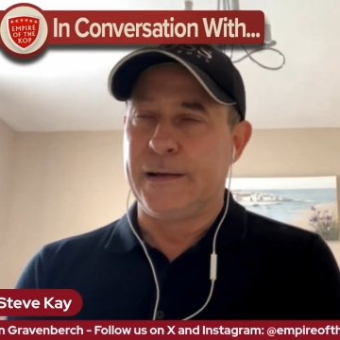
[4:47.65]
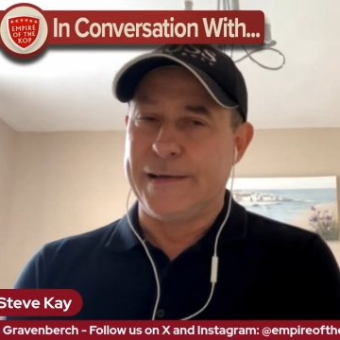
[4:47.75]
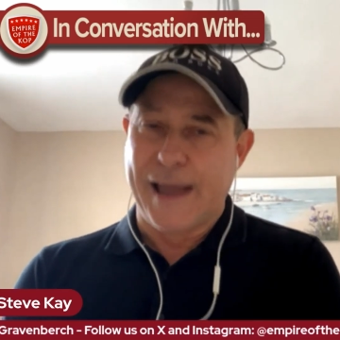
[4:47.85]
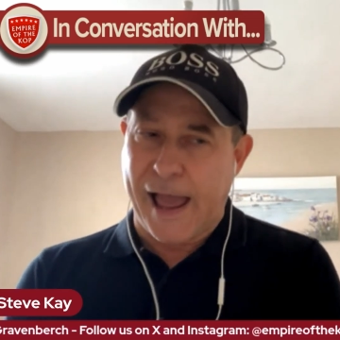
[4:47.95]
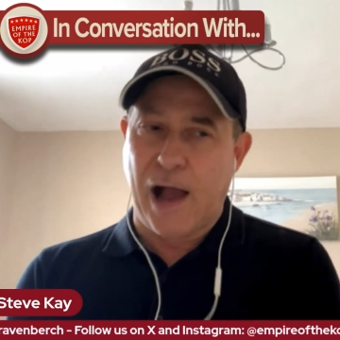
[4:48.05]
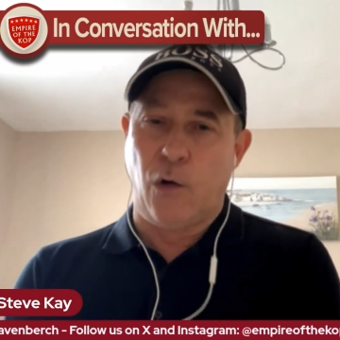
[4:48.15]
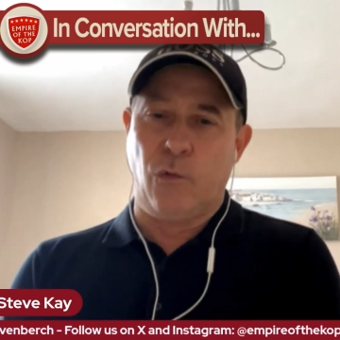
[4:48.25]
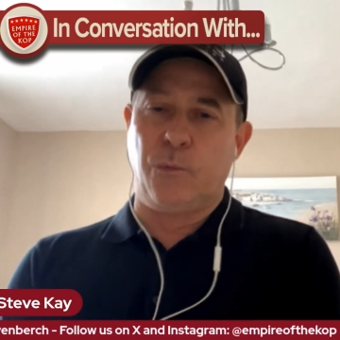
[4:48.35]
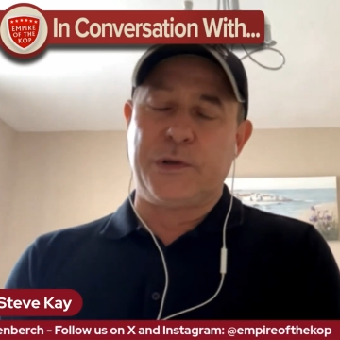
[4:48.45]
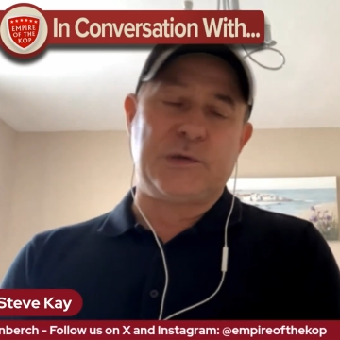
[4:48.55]

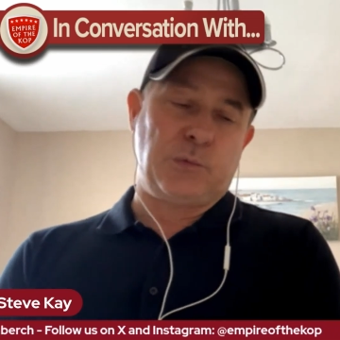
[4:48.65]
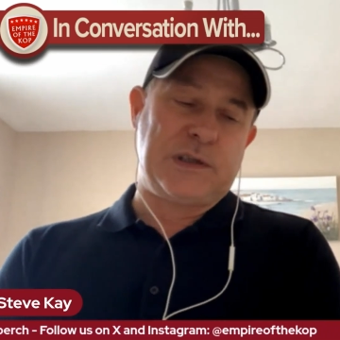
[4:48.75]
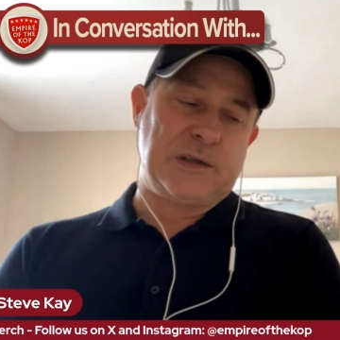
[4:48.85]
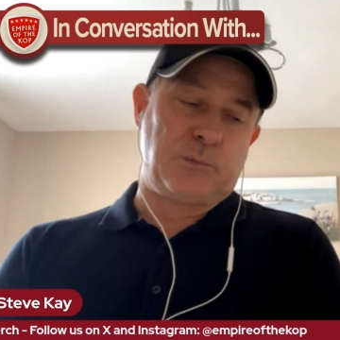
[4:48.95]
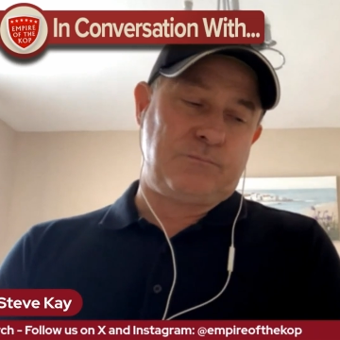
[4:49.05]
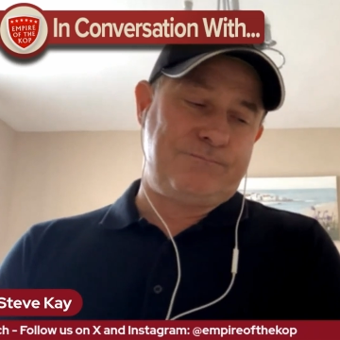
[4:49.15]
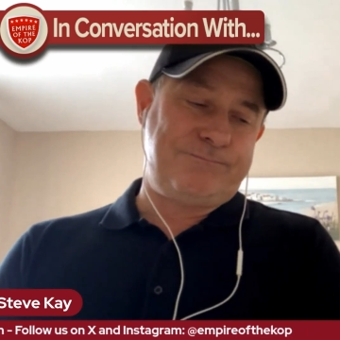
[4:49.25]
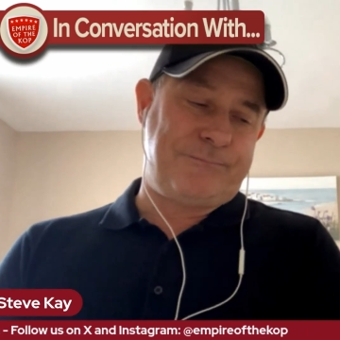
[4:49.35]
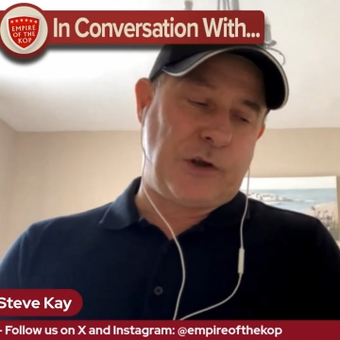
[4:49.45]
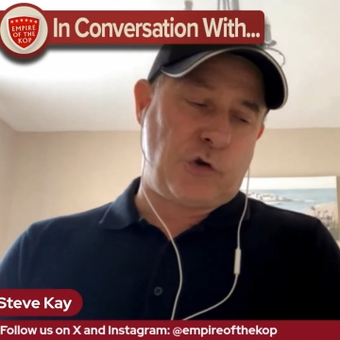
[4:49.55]
now, which is
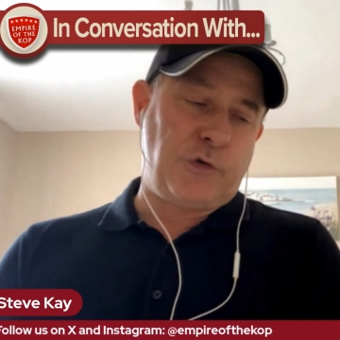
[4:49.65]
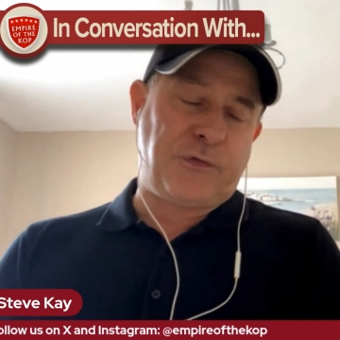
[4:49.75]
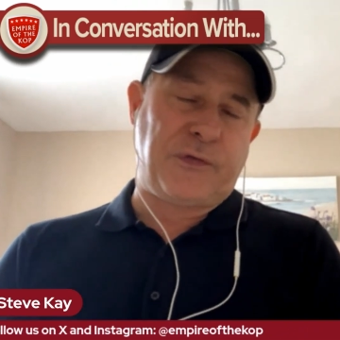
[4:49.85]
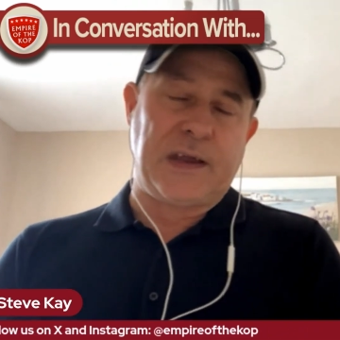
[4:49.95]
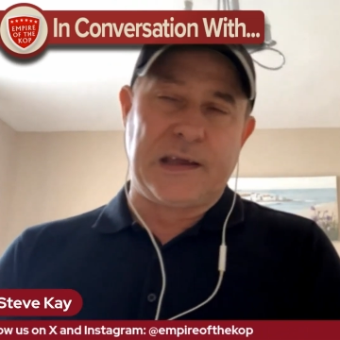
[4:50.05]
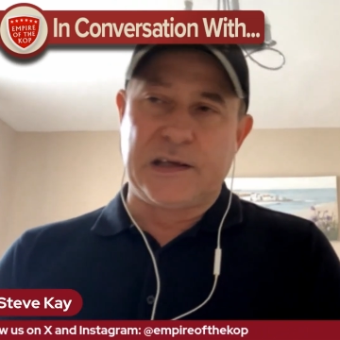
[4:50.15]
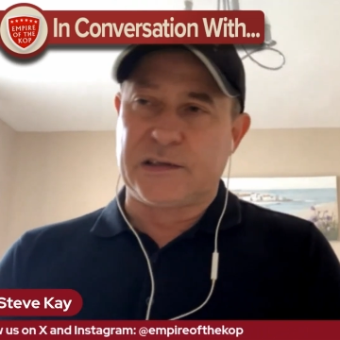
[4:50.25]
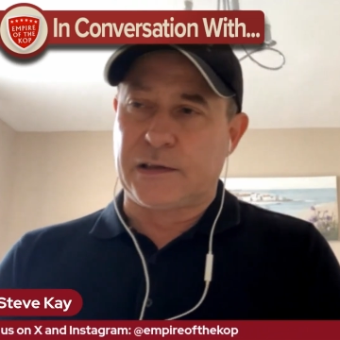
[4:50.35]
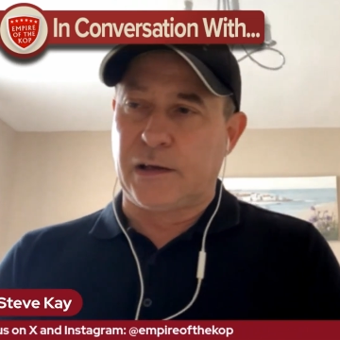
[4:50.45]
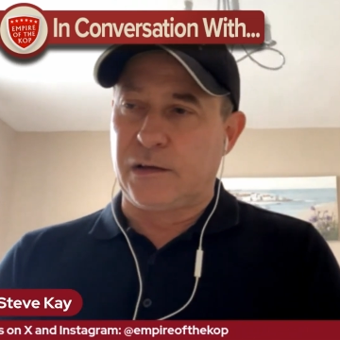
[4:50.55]
the good thing,
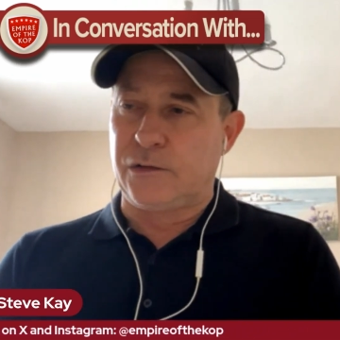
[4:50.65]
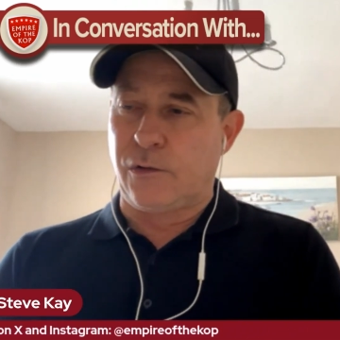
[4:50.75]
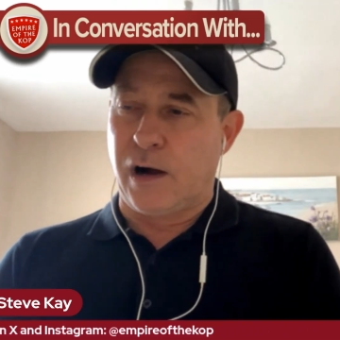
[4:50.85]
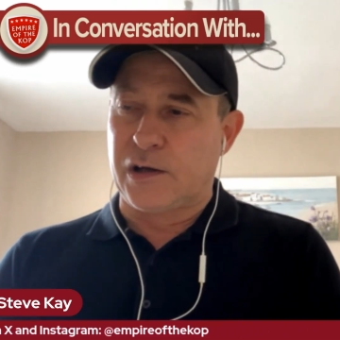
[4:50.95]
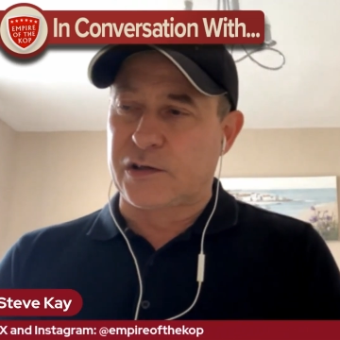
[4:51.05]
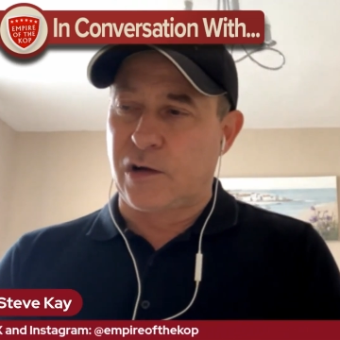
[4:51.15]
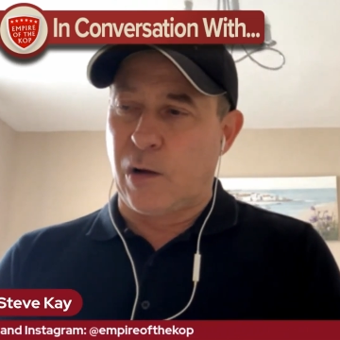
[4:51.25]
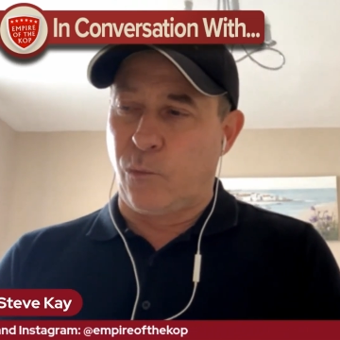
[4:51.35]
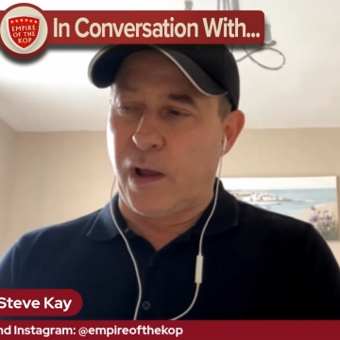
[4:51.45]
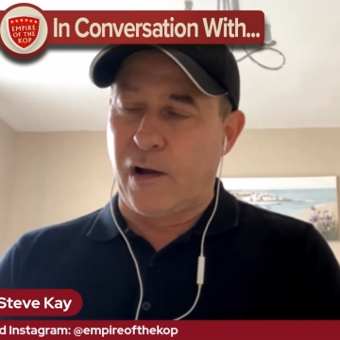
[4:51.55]
is that you ask,
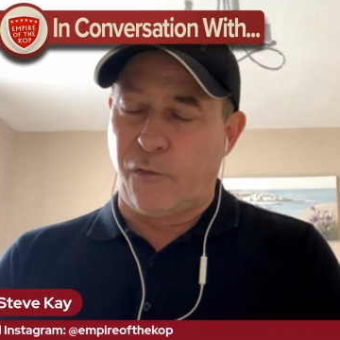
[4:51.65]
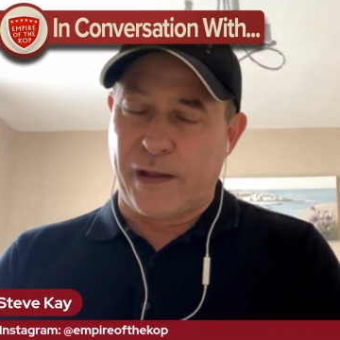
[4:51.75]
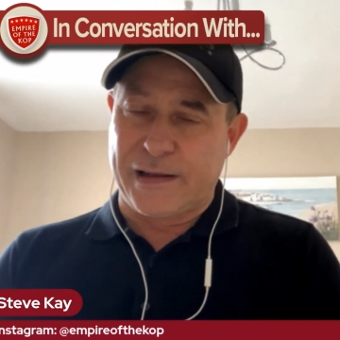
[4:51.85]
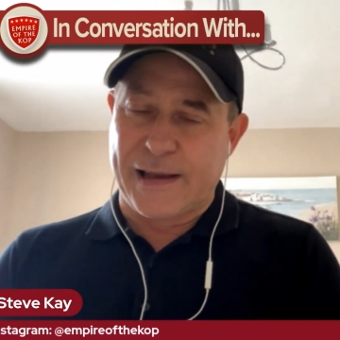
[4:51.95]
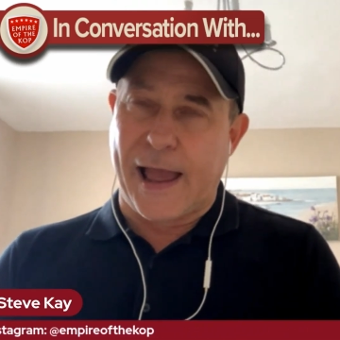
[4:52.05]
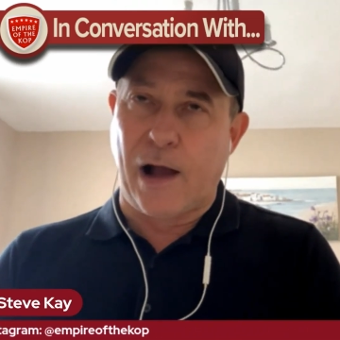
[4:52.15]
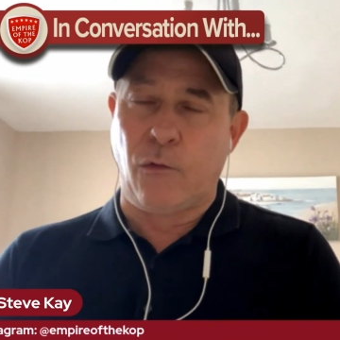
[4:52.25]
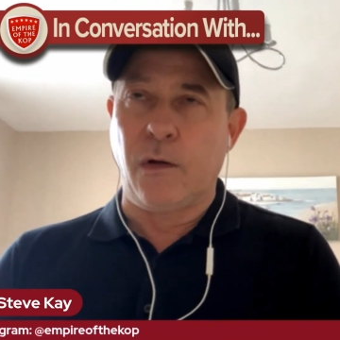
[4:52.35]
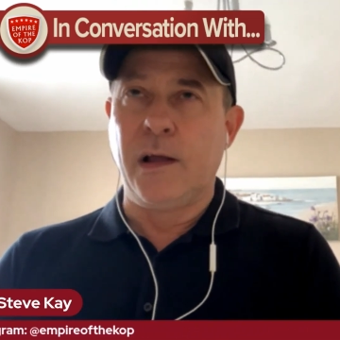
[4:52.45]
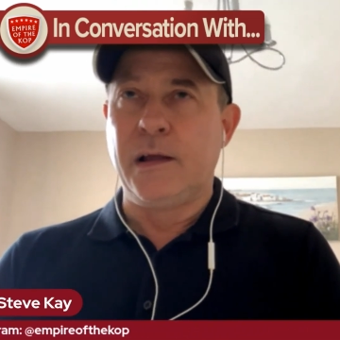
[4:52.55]
where are they now?